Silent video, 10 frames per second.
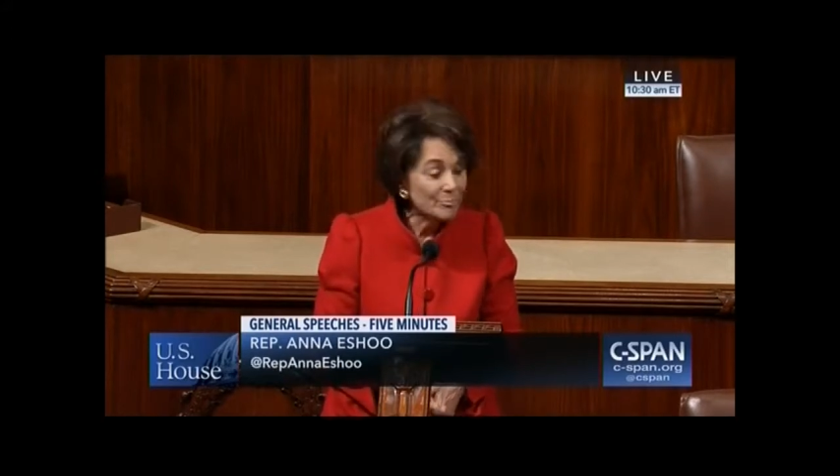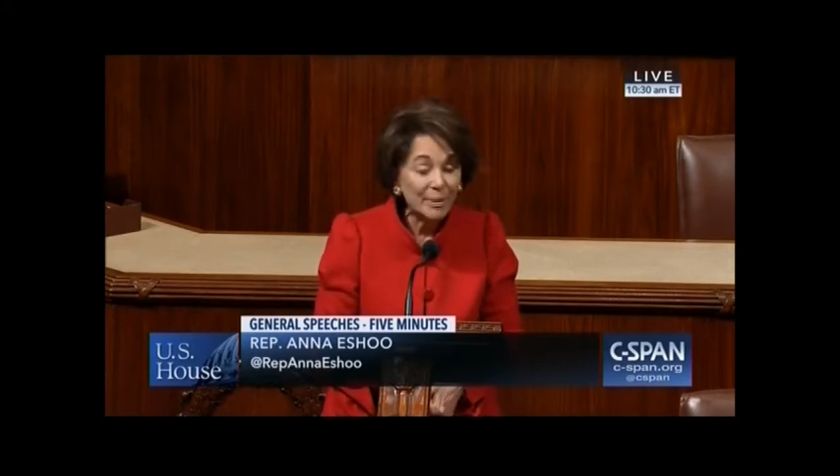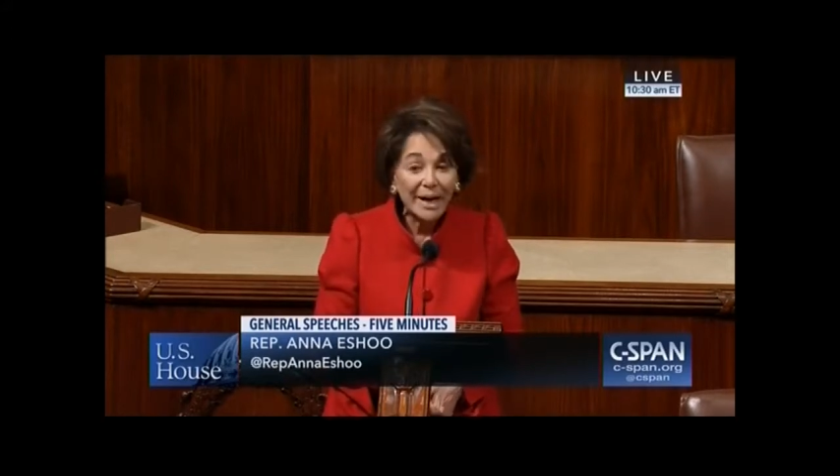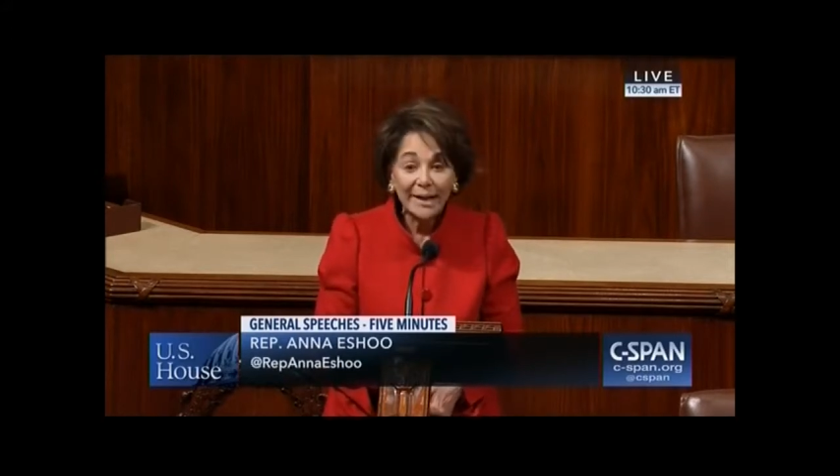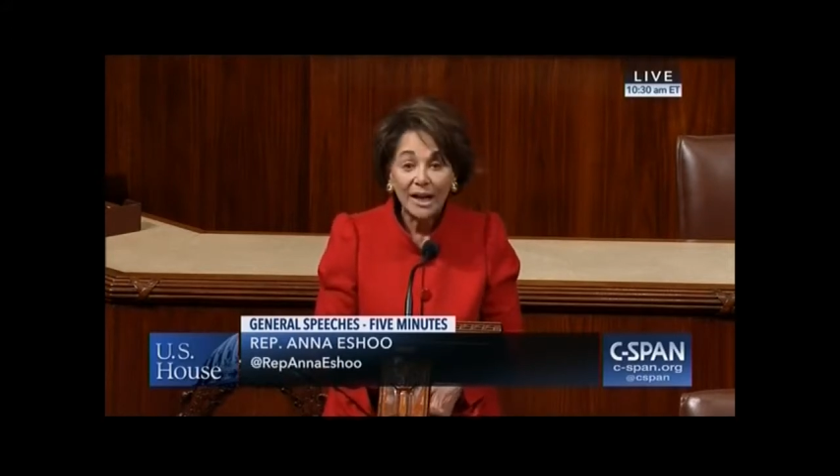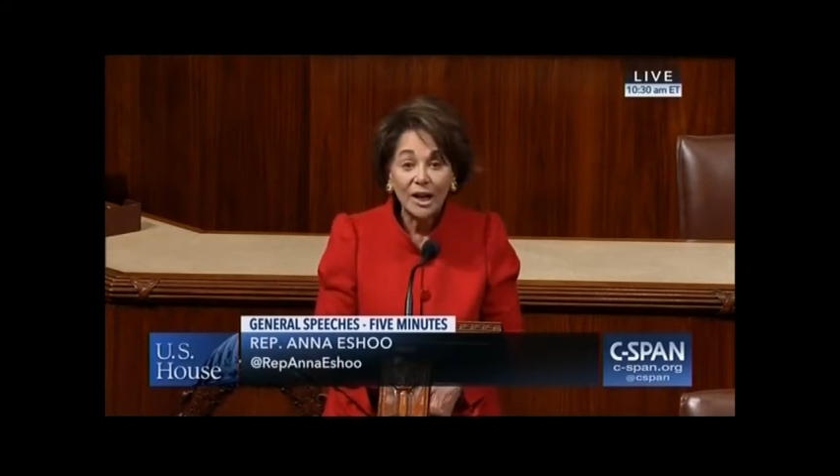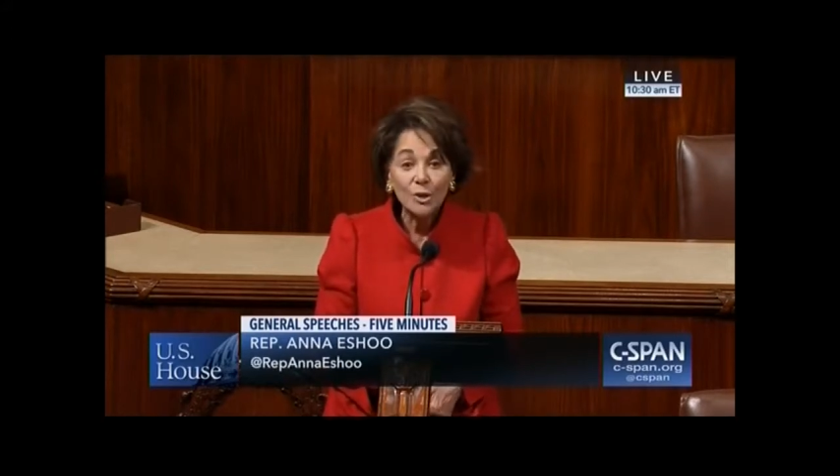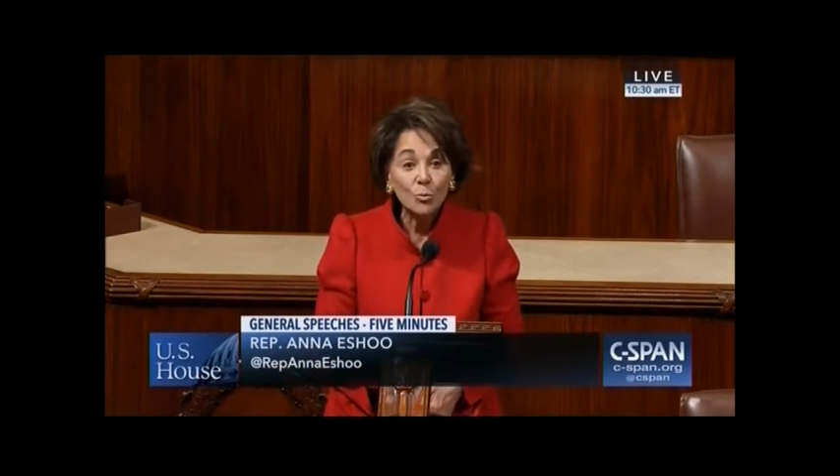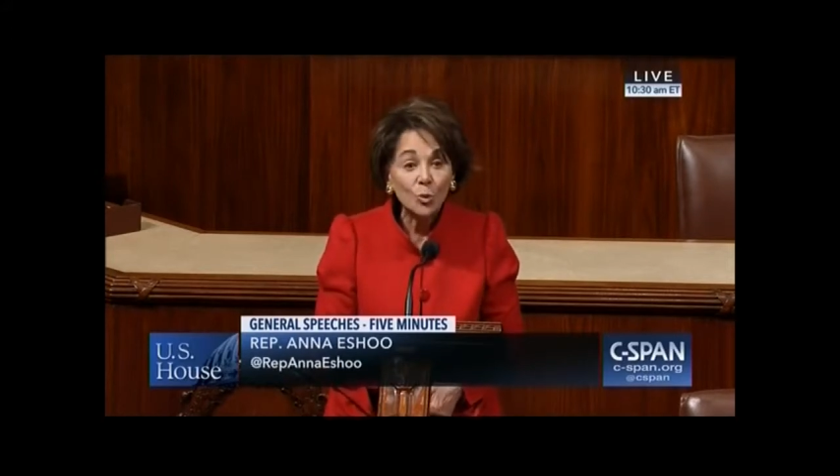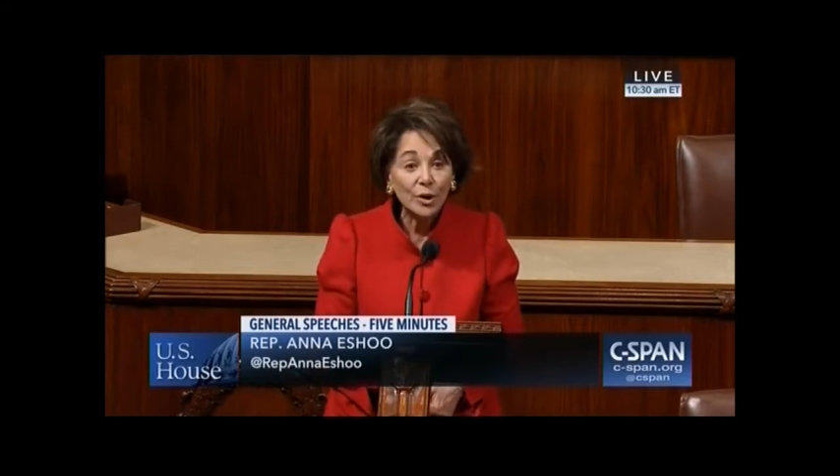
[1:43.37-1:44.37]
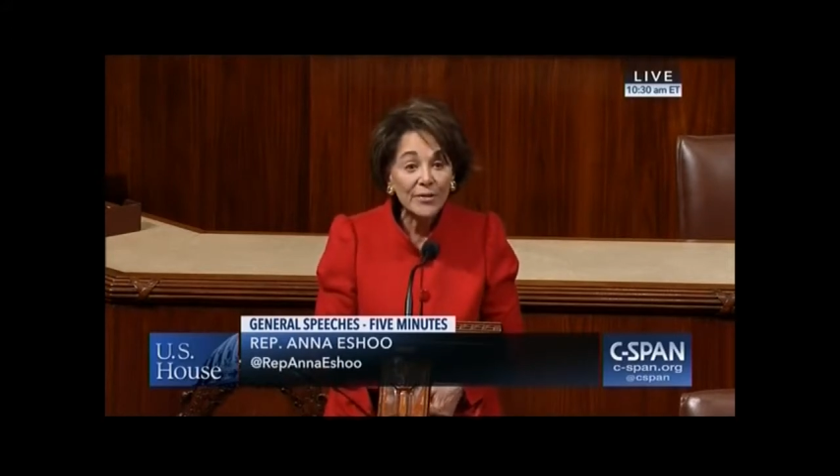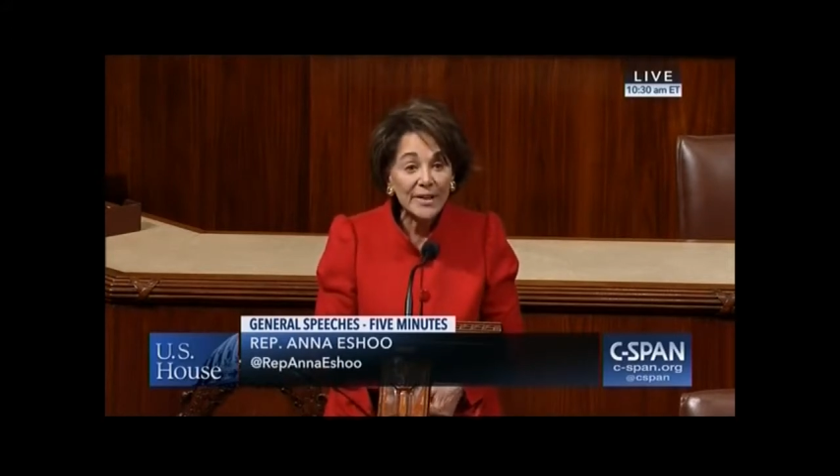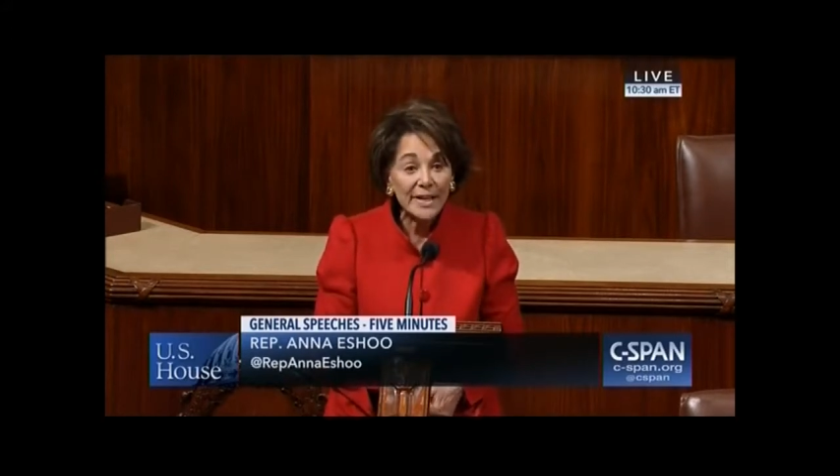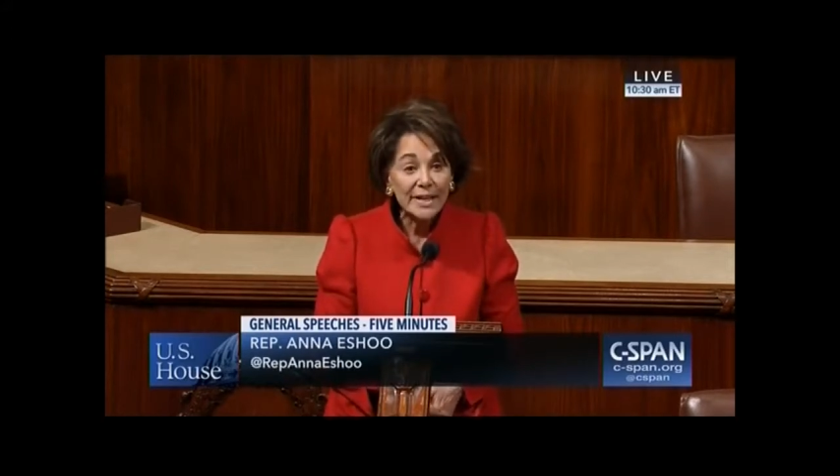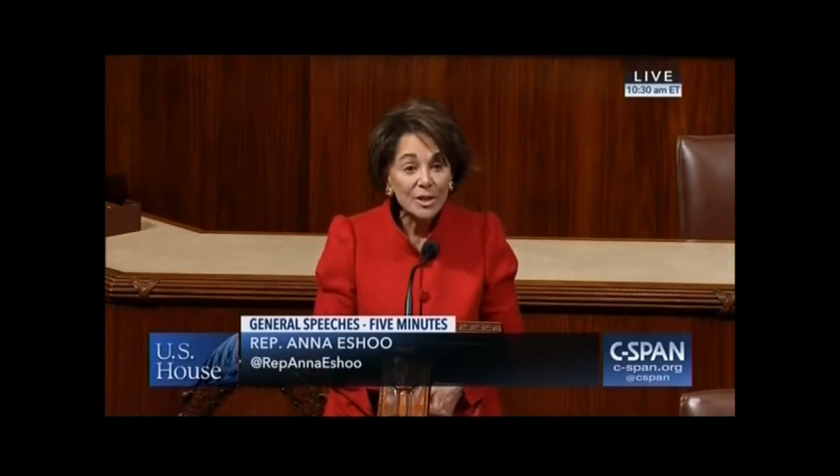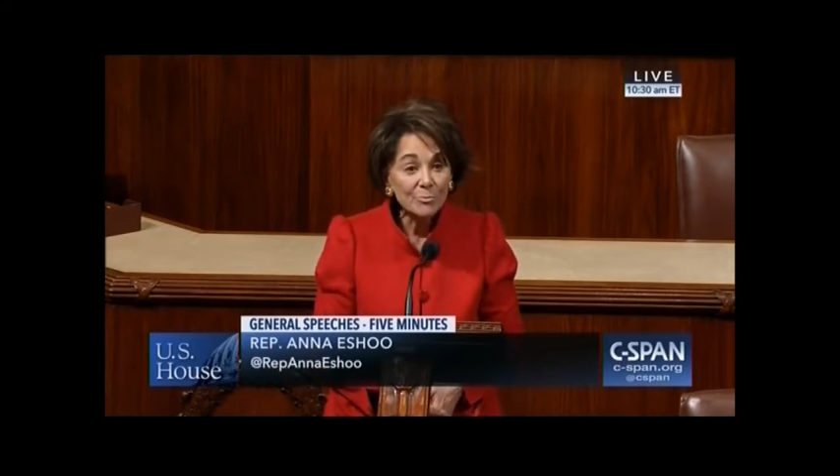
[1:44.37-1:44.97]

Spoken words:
by unworthy